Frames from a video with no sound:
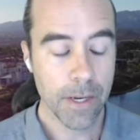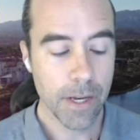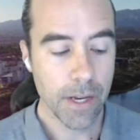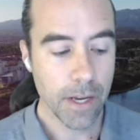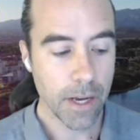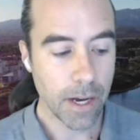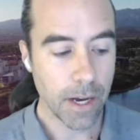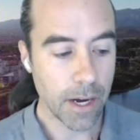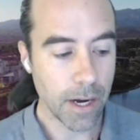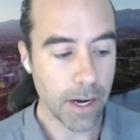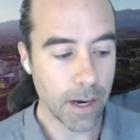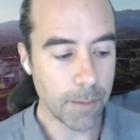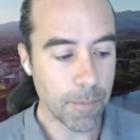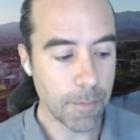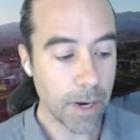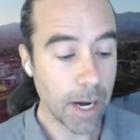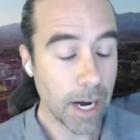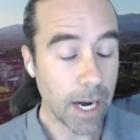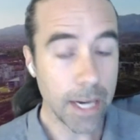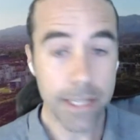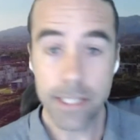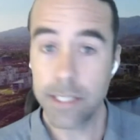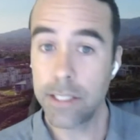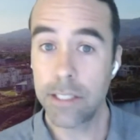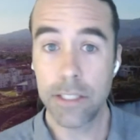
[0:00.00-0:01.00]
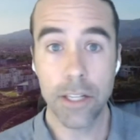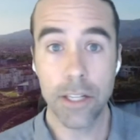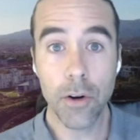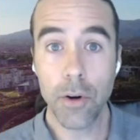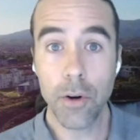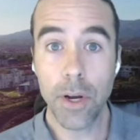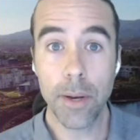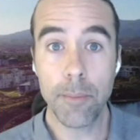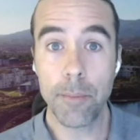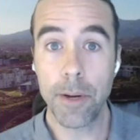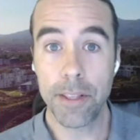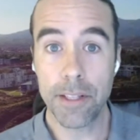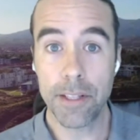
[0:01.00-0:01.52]
I didn't know
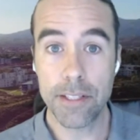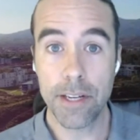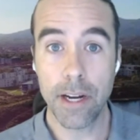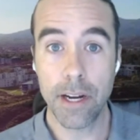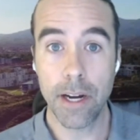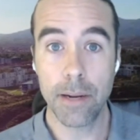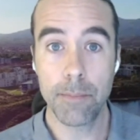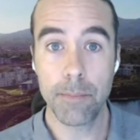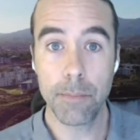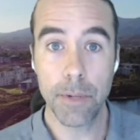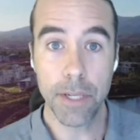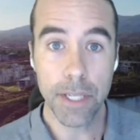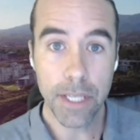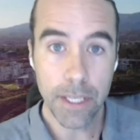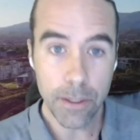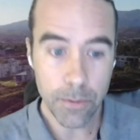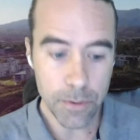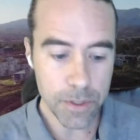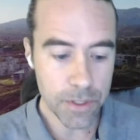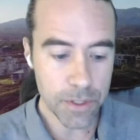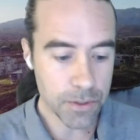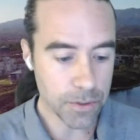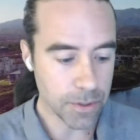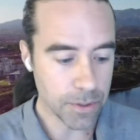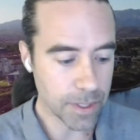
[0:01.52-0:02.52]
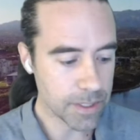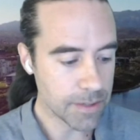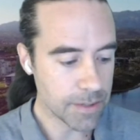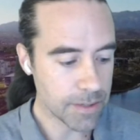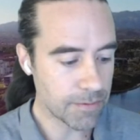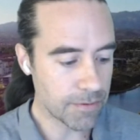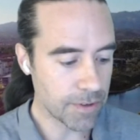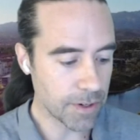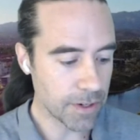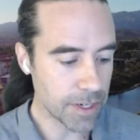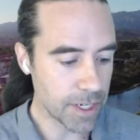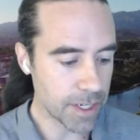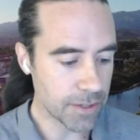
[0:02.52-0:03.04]
him at the time, but he was doing some
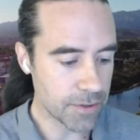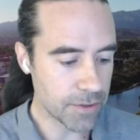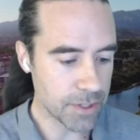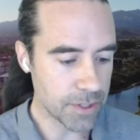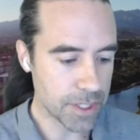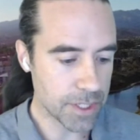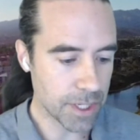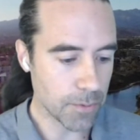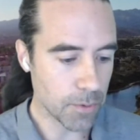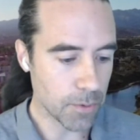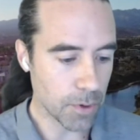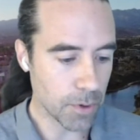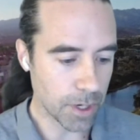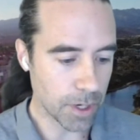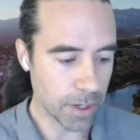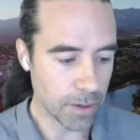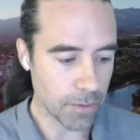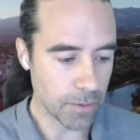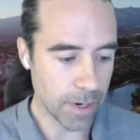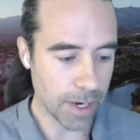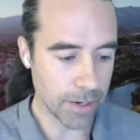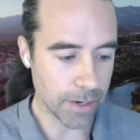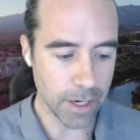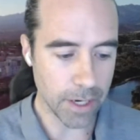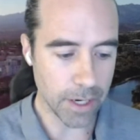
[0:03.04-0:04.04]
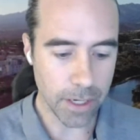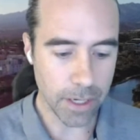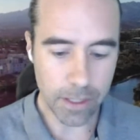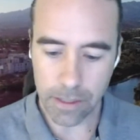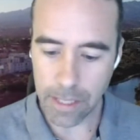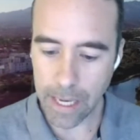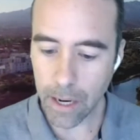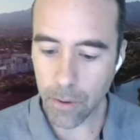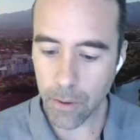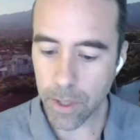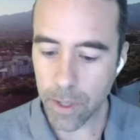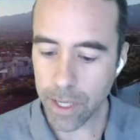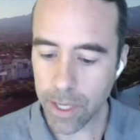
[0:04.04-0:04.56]
very interesting work around
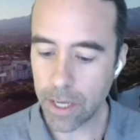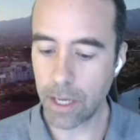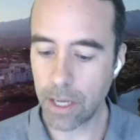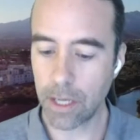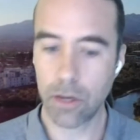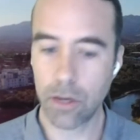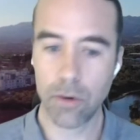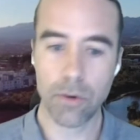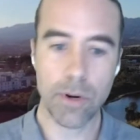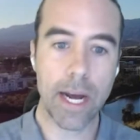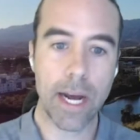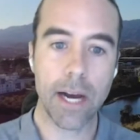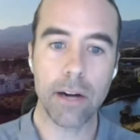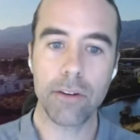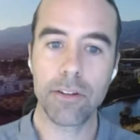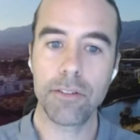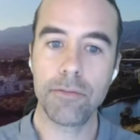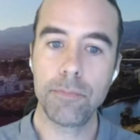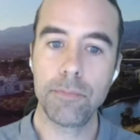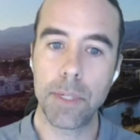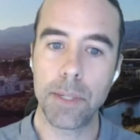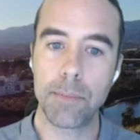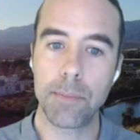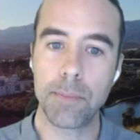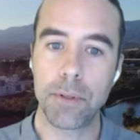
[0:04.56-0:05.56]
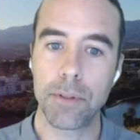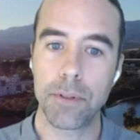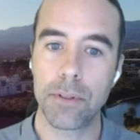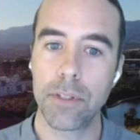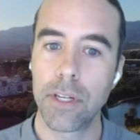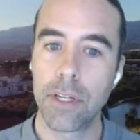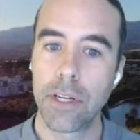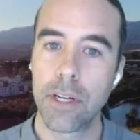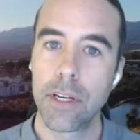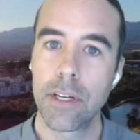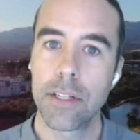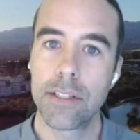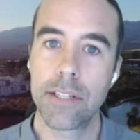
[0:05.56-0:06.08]
allowing a crowd of people
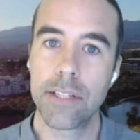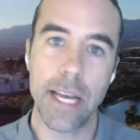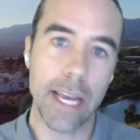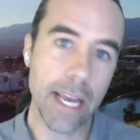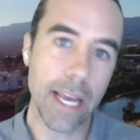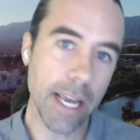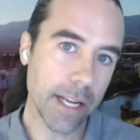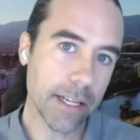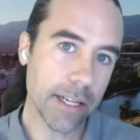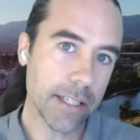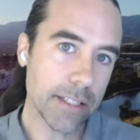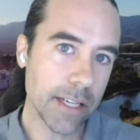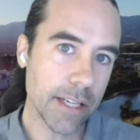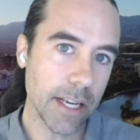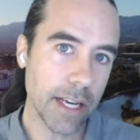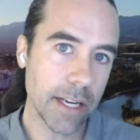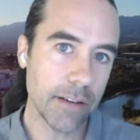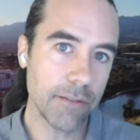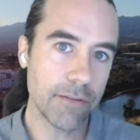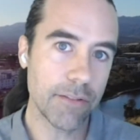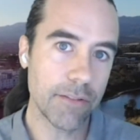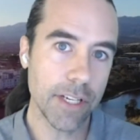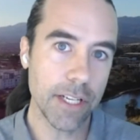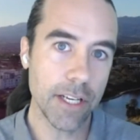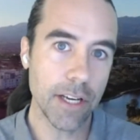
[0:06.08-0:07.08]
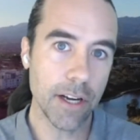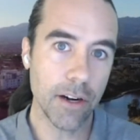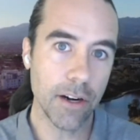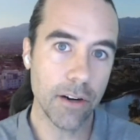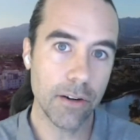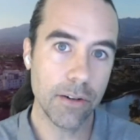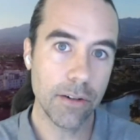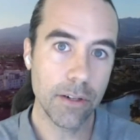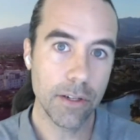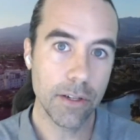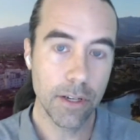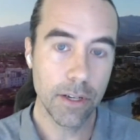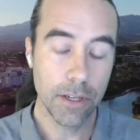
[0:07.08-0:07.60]
to annotate
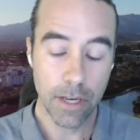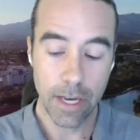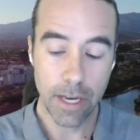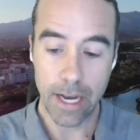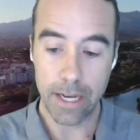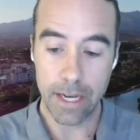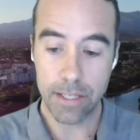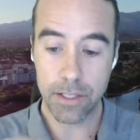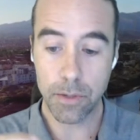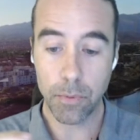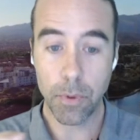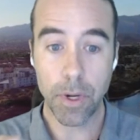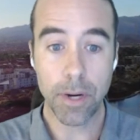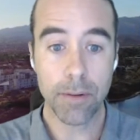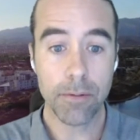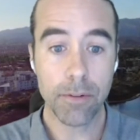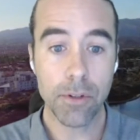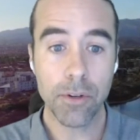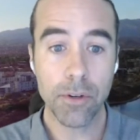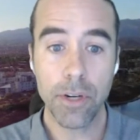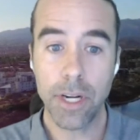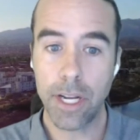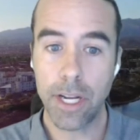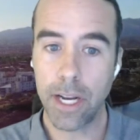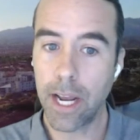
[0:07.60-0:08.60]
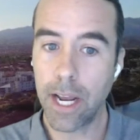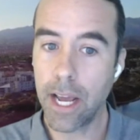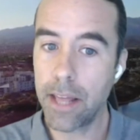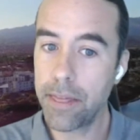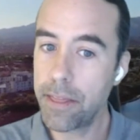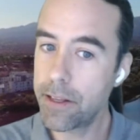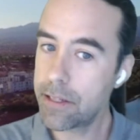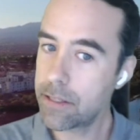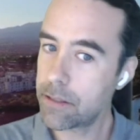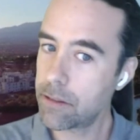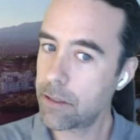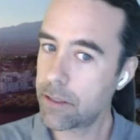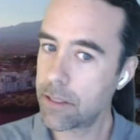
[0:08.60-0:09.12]
video as a way of learning. And
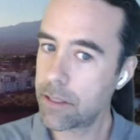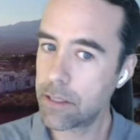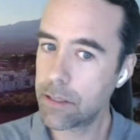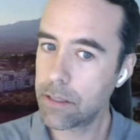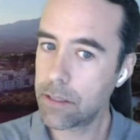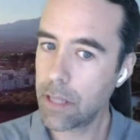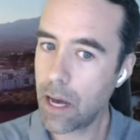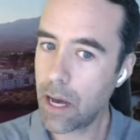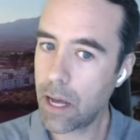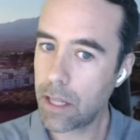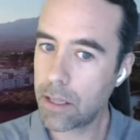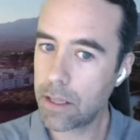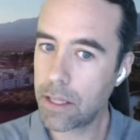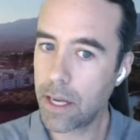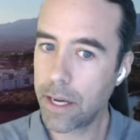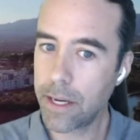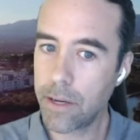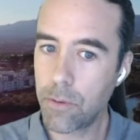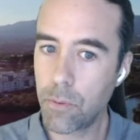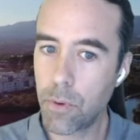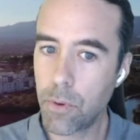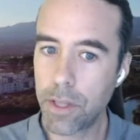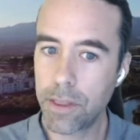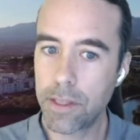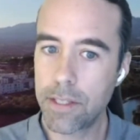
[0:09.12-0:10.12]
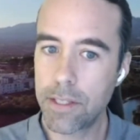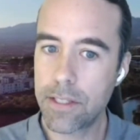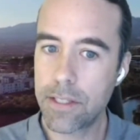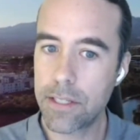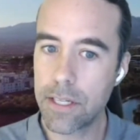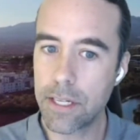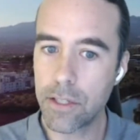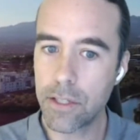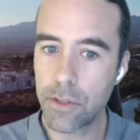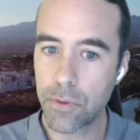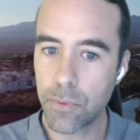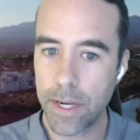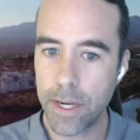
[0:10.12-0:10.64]
this looked a lot like what the
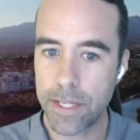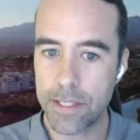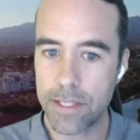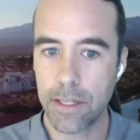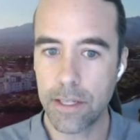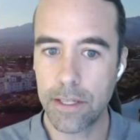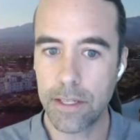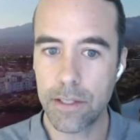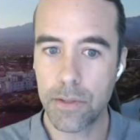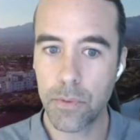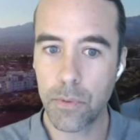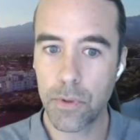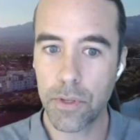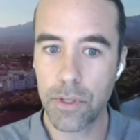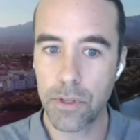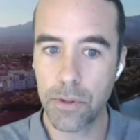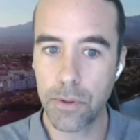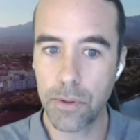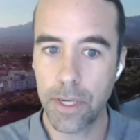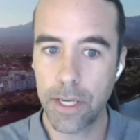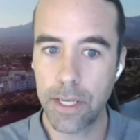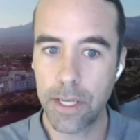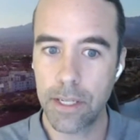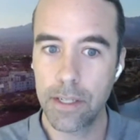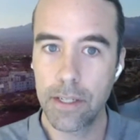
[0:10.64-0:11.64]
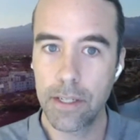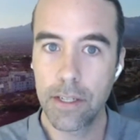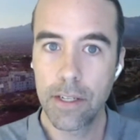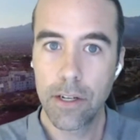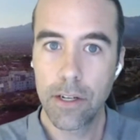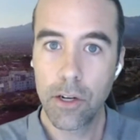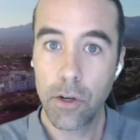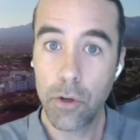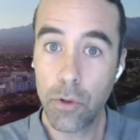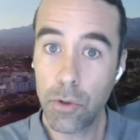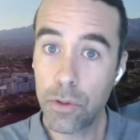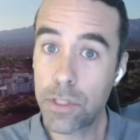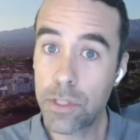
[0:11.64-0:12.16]
senior residents were doing
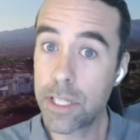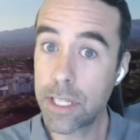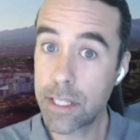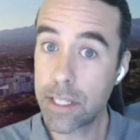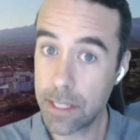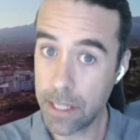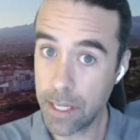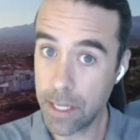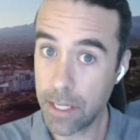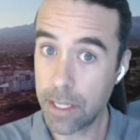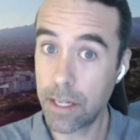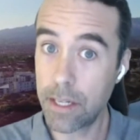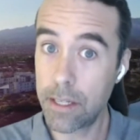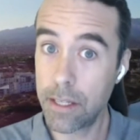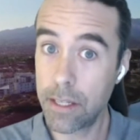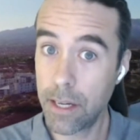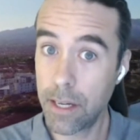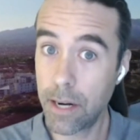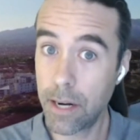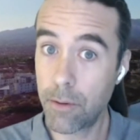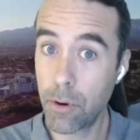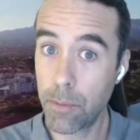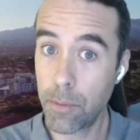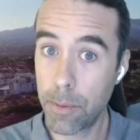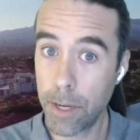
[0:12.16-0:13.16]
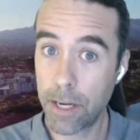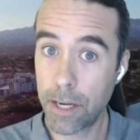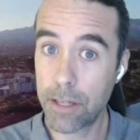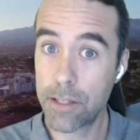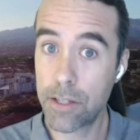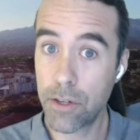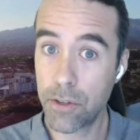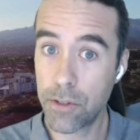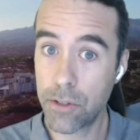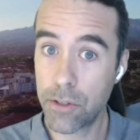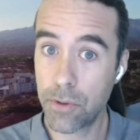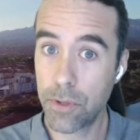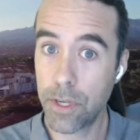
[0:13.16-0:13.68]
who succeeded at robotic
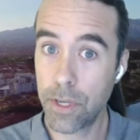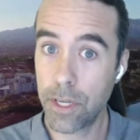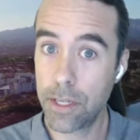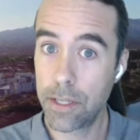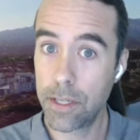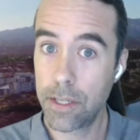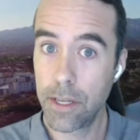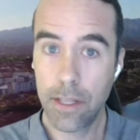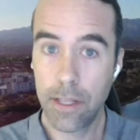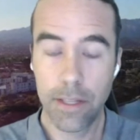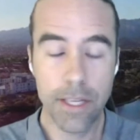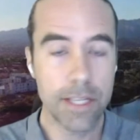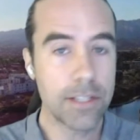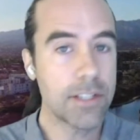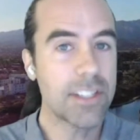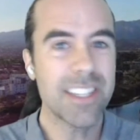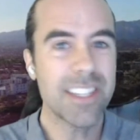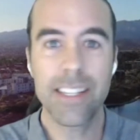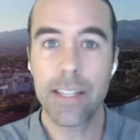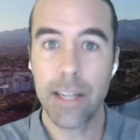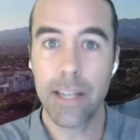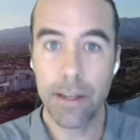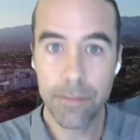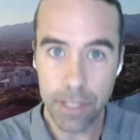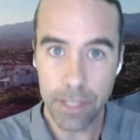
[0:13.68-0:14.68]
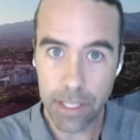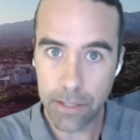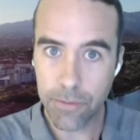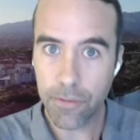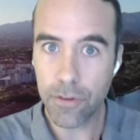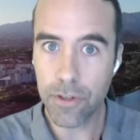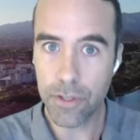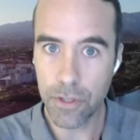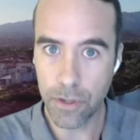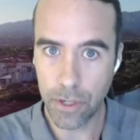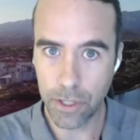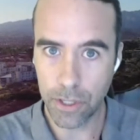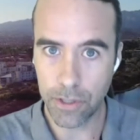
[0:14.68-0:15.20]
surgery. They just didn't have the
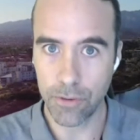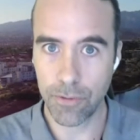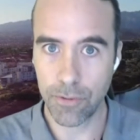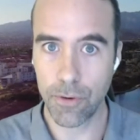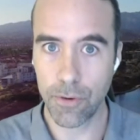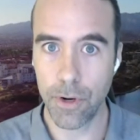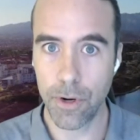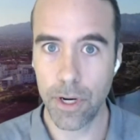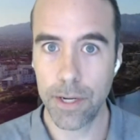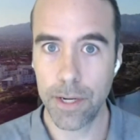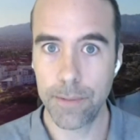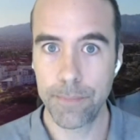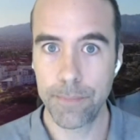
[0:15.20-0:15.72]
infrastructure for it.